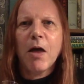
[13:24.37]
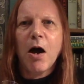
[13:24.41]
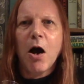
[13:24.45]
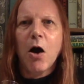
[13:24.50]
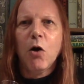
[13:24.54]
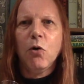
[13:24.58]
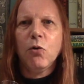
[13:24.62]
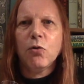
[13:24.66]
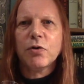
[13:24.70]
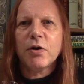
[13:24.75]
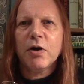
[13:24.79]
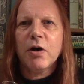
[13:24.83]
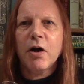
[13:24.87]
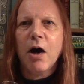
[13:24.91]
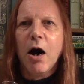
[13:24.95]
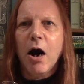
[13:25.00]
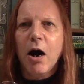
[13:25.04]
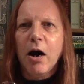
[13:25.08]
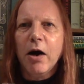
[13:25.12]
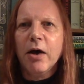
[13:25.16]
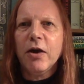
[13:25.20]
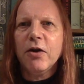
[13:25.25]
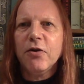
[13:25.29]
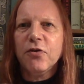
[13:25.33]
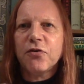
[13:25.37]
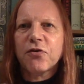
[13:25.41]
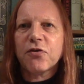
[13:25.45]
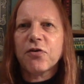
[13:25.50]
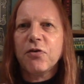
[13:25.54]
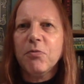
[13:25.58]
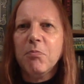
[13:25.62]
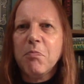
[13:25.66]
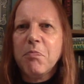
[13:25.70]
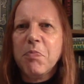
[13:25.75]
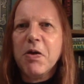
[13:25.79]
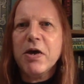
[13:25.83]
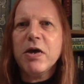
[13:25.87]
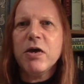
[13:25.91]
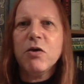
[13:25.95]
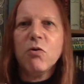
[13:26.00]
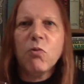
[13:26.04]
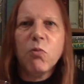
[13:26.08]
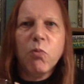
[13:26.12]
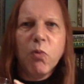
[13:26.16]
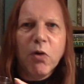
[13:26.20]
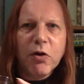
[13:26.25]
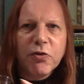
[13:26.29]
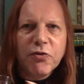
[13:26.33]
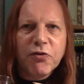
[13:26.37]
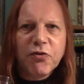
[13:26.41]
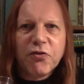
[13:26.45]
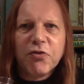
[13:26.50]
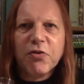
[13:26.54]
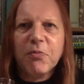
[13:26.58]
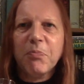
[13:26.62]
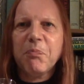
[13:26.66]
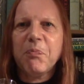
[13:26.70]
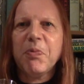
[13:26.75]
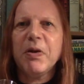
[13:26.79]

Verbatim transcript: older Islers can be once the